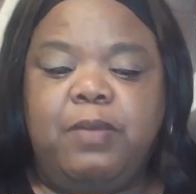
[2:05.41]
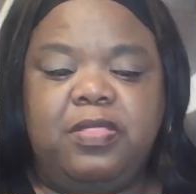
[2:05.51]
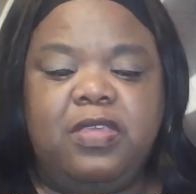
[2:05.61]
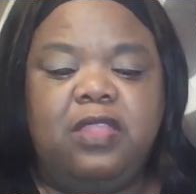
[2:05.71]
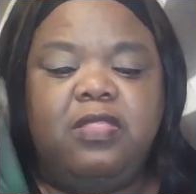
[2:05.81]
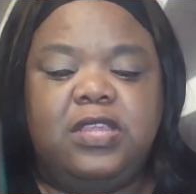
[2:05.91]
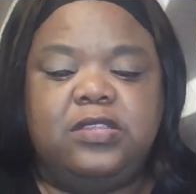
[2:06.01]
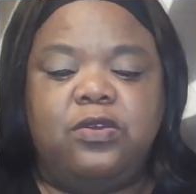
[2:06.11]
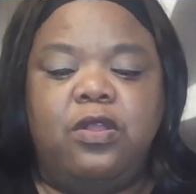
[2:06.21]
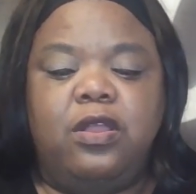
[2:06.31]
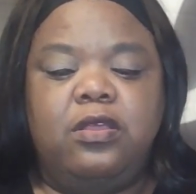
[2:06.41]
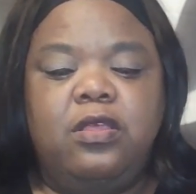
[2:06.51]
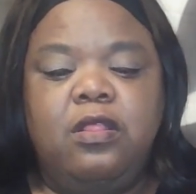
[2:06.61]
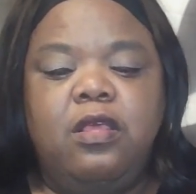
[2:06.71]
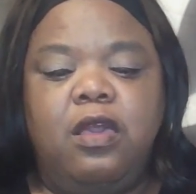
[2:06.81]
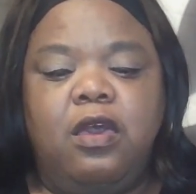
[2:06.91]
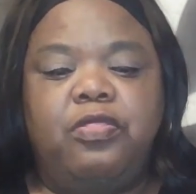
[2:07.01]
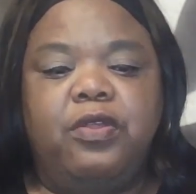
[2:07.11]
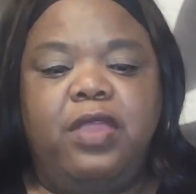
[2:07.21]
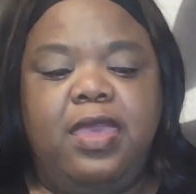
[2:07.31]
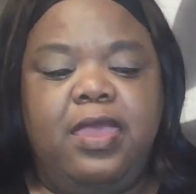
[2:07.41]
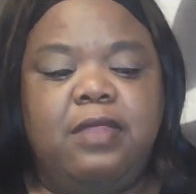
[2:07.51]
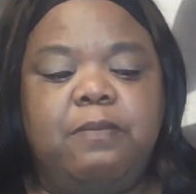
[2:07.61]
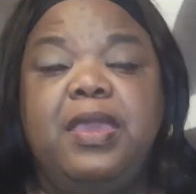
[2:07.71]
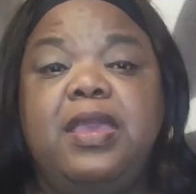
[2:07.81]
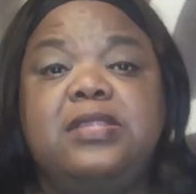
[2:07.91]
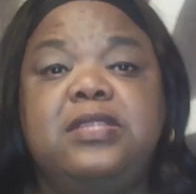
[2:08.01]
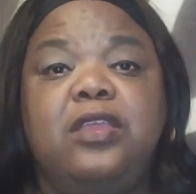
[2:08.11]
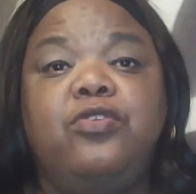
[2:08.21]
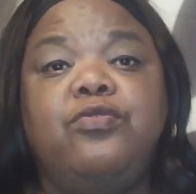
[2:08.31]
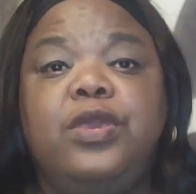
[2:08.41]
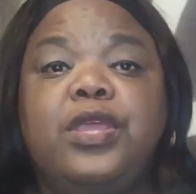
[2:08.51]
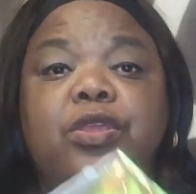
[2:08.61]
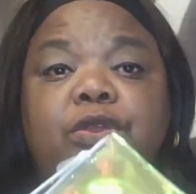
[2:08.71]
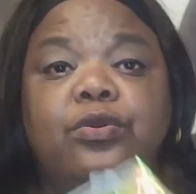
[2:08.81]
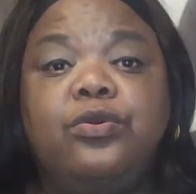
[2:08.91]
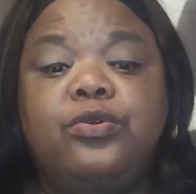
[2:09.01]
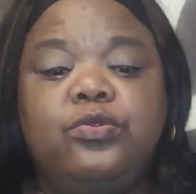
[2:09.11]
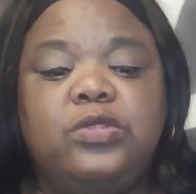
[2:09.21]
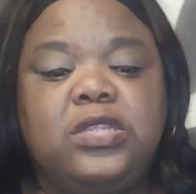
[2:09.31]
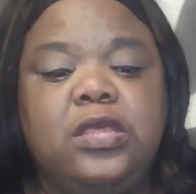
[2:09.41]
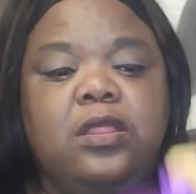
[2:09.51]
But then these are other headbands that you can use.